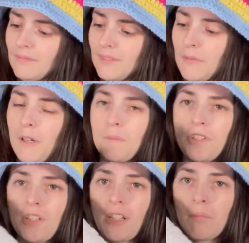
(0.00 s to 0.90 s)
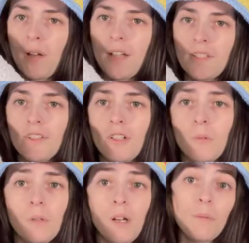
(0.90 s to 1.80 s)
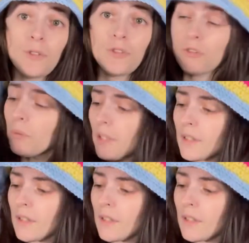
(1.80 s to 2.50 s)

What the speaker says: from the scene, I didn't know what I was doing.